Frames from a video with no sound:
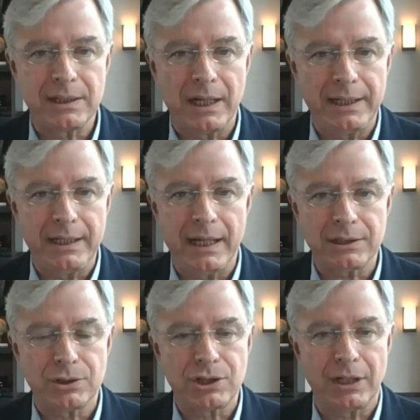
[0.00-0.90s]

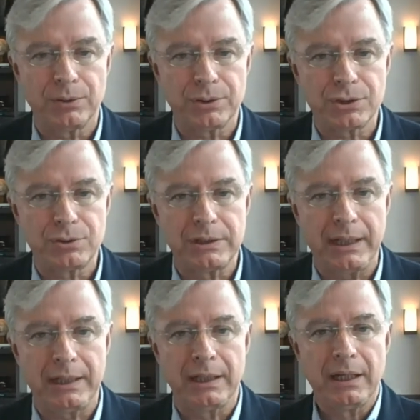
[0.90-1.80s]
he asked the
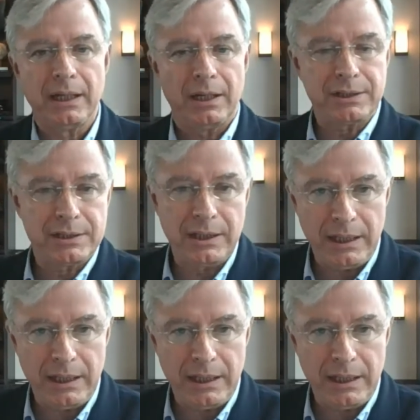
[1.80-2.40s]
shareholders to take